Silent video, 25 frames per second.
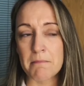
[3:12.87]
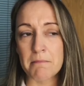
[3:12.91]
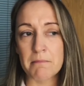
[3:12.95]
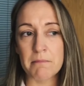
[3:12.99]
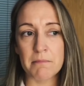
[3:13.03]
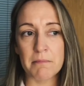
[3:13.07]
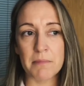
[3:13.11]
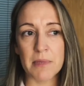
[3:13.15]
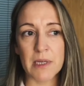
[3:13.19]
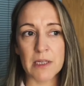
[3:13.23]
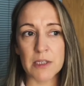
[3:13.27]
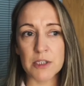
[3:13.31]

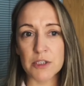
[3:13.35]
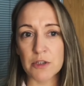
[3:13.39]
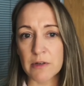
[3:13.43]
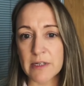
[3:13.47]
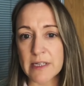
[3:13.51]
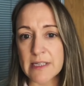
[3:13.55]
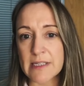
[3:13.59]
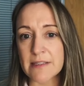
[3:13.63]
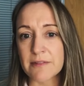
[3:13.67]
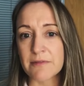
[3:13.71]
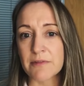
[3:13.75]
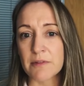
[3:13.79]
be a
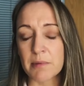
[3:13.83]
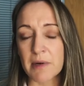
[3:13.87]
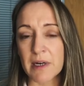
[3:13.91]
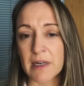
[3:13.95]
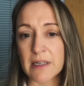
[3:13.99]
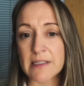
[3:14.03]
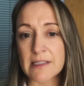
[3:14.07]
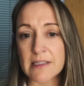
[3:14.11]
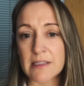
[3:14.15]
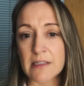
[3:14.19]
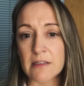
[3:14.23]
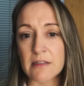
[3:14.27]
choice of the
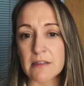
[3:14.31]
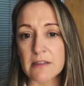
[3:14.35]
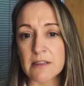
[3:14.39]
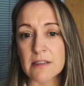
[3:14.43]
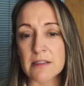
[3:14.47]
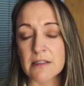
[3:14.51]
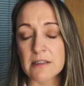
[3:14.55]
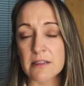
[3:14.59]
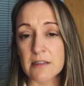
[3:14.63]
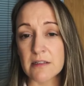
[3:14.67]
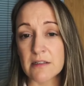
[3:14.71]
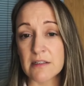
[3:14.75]
person
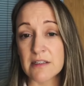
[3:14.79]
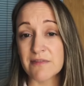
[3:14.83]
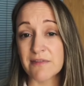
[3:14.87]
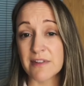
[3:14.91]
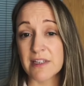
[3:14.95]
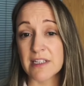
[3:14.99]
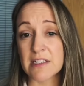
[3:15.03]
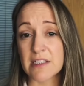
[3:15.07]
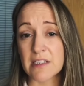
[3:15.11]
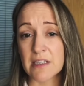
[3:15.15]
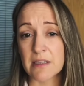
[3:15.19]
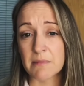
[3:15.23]
who's
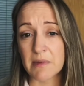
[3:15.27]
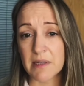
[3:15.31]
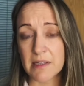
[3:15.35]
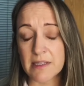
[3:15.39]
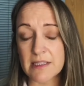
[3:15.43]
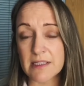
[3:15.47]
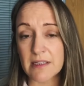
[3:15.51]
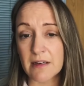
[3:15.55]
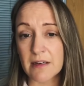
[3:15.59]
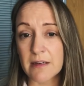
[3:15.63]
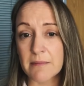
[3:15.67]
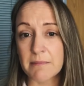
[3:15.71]
fitting them on
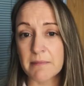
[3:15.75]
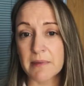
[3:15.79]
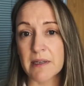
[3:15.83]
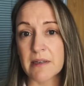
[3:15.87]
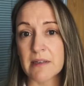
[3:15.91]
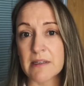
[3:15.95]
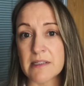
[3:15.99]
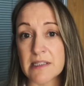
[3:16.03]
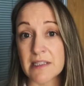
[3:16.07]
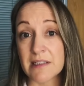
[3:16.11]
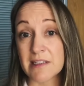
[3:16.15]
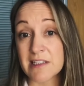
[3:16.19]
site,
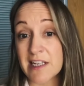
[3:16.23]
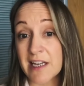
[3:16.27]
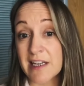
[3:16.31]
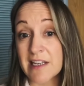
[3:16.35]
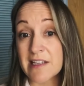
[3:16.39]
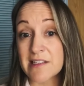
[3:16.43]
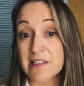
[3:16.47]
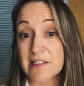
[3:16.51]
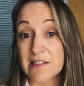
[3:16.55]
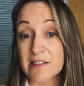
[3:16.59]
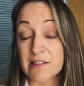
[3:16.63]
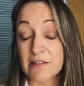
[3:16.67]
because their
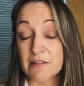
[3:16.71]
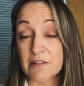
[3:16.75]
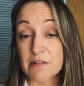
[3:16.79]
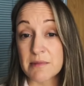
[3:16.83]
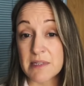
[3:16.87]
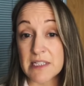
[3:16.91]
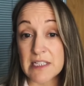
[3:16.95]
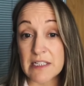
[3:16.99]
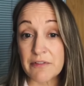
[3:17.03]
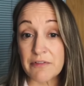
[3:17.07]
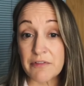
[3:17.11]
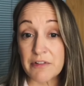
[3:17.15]
taste is going to be
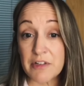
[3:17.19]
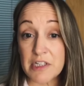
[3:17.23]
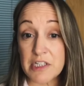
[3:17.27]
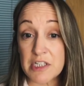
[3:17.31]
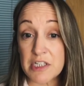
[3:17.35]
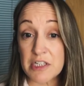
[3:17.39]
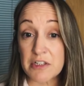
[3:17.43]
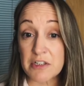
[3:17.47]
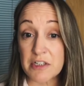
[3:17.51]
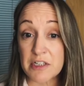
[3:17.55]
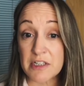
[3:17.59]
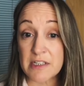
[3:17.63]
different to
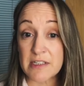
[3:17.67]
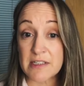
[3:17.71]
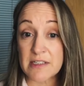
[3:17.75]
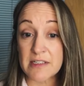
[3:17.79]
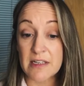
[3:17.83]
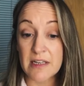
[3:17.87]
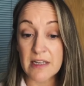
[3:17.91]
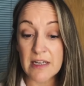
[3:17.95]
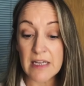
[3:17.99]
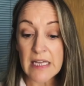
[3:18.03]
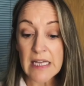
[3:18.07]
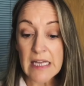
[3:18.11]
yours,
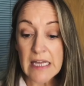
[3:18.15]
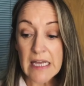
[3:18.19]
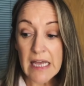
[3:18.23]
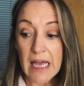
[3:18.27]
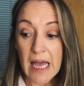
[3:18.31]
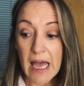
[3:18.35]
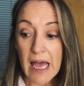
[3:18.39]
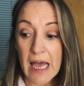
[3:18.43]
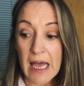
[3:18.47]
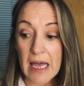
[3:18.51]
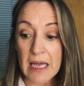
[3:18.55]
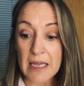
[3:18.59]

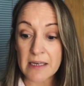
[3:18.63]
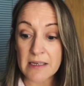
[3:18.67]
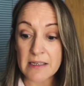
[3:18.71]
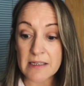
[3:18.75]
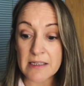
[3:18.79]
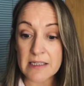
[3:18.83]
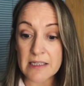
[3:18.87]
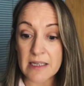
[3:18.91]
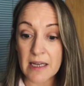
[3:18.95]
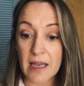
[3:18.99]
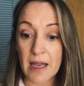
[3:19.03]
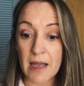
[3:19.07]

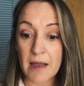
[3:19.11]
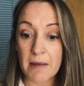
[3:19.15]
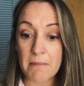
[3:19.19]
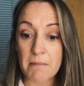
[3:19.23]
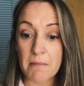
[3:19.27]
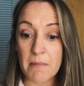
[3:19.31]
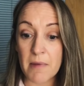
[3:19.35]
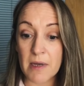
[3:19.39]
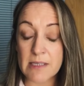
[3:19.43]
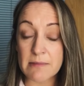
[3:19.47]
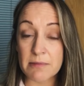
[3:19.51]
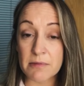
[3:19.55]
and
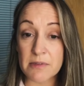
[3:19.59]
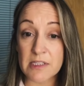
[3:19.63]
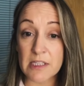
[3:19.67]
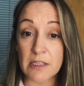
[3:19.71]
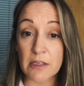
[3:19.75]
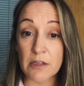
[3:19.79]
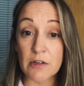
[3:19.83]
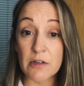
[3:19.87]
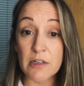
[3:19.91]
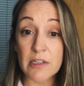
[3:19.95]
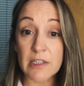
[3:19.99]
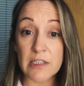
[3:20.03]
I suppose the
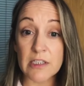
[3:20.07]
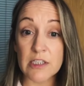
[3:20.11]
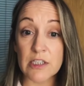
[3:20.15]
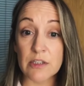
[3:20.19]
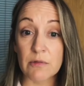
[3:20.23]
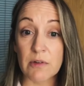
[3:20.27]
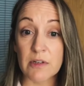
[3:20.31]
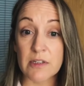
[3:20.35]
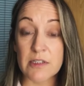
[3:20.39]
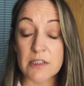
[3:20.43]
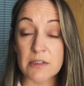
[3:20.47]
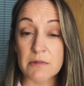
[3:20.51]
look that you
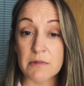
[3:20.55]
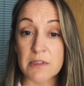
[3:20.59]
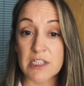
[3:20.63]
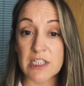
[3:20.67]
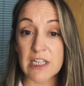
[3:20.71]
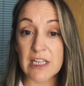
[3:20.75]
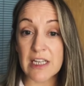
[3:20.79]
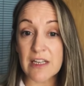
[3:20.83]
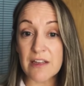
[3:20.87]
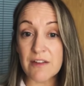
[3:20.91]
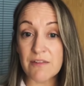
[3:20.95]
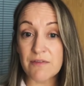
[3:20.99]
want to
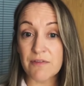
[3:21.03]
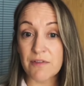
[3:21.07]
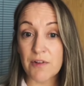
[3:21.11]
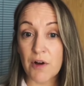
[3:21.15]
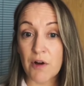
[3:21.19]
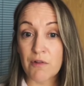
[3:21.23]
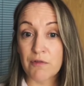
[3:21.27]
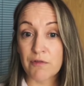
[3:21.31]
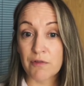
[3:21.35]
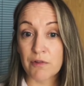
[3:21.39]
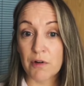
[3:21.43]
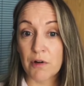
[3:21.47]
achieve
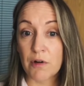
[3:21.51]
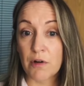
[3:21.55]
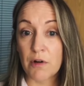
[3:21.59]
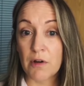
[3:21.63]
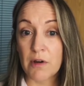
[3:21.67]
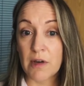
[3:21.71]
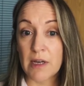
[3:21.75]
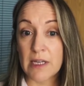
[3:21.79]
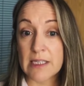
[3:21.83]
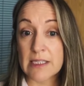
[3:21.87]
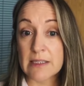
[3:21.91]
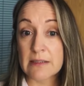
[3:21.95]

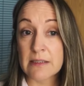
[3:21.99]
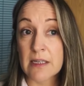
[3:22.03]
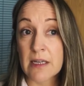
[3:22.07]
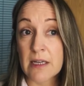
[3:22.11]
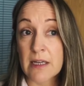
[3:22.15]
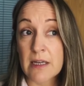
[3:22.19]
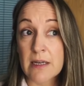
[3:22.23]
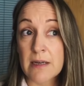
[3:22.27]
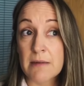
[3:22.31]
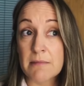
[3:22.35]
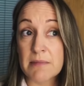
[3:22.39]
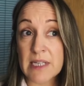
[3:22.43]
overall is
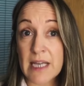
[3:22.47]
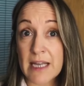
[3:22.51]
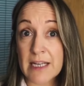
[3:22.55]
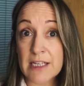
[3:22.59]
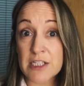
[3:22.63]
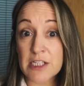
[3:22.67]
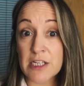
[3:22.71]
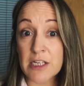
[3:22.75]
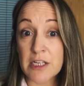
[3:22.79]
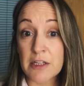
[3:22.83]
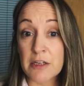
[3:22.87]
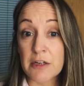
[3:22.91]

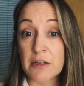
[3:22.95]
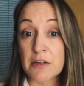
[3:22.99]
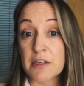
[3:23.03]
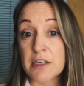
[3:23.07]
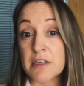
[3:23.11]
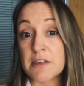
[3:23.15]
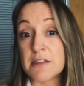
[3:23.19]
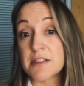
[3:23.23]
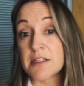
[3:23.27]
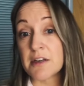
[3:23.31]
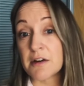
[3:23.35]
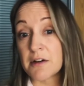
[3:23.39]
potentially the look
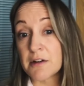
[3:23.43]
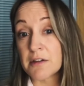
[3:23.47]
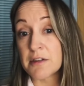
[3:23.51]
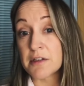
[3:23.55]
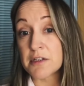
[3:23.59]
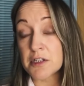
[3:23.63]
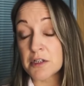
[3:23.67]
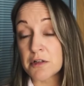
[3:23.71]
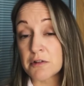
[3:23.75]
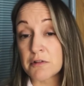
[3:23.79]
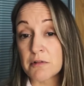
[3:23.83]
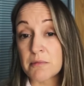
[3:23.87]
you saw in the
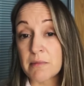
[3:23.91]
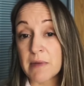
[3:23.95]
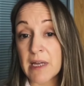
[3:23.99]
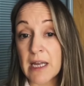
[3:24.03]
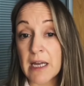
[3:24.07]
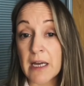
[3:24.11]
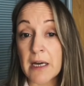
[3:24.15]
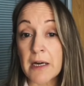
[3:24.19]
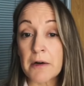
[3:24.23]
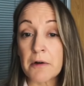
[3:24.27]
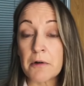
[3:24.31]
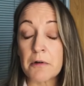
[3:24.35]
showroom
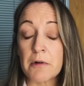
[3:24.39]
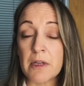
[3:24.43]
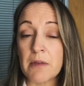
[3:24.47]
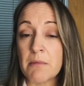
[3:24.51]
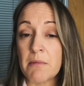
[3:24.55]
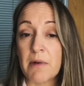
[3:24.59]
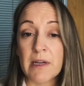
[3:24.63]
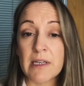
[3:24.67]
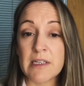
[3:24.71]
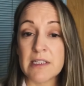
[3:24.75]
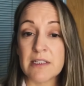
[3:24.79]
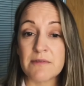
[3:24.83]
here, or you
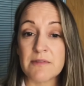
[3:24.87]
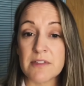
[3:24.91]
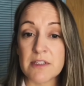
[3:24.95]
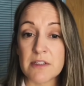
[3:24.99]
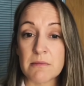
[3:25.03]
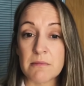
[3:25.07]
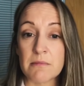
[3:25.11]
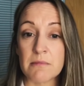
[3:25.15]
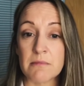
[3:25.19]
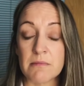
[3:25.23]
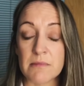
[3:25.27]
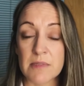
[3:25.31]
might have
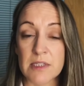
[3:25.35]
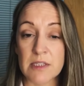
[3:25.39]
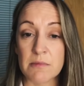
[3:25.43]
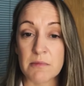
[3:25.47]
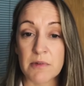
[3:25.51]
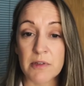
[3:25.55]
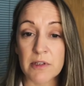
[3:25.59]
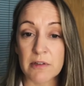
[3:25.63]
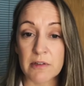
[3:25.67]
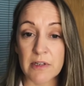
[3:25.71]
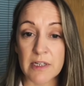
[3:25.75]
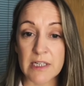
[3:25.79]
some
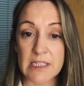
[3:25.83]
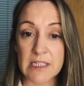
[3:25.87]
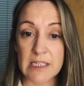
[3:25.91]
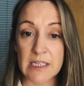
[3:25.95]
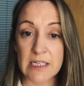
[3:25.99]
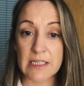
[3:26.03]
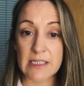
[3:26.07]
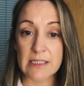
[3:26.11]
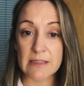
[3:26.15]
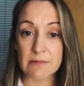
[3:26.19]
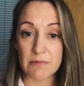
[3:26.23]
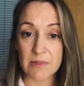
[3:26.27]
other
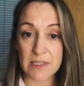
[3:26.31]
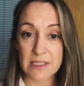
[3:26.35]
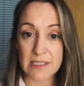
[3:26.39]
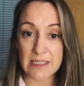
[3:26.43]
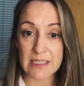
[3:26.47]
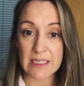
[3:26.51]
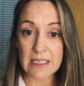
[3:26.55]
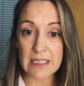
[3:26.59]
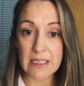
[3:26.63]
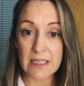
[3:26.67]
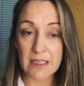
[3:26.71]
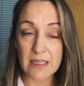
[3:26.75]
ideas. We
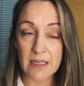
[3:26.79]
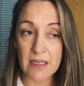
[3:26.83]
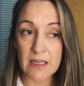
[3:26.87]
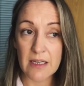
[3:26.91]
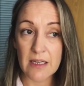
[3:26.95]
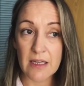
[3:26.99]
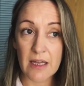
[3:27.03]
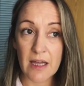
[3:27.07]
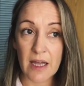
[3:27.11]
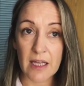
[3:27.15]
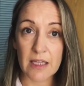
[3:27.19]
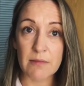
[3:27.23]
see
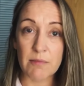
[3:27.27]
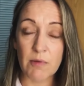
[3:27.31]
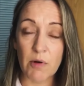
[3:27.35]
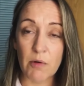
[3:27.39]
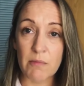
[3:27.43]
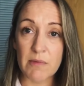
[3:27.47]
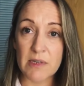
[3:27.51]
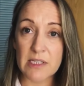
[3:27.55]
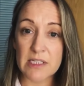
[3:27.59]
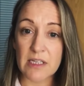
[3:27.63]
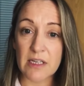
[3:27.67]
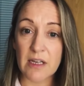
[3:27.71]
at the
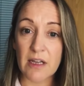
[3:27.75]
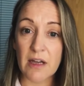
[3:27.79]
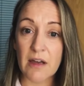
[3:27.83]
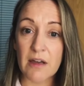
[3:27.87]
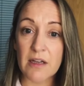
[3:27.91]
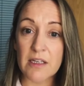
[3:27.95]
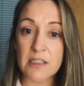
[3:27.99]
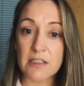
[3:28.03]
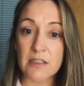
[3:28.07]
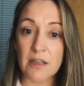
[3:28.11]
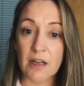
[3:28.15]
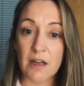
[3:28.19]
moment a
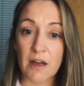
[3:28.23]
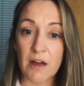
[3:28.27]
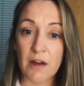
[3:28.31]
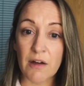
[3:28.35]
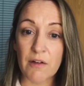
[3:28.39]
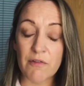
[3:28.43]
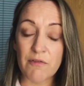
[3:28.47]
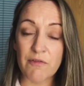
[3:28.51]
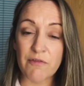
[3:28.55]
lot of